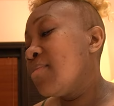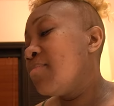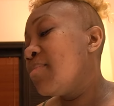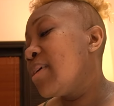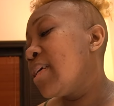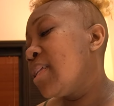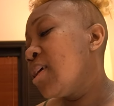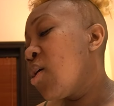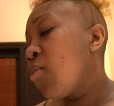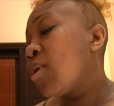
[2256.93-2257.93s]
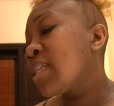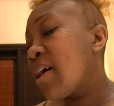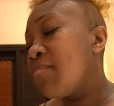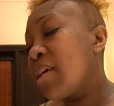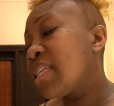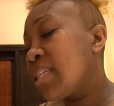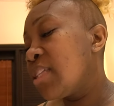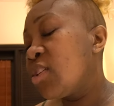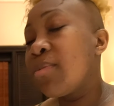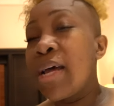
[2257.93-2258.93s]
But once I mix it
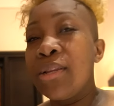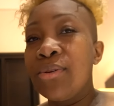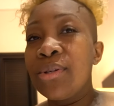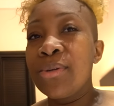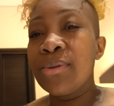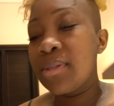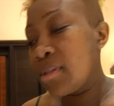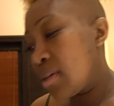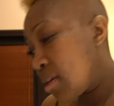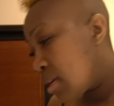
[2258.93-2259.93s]
into my noodles,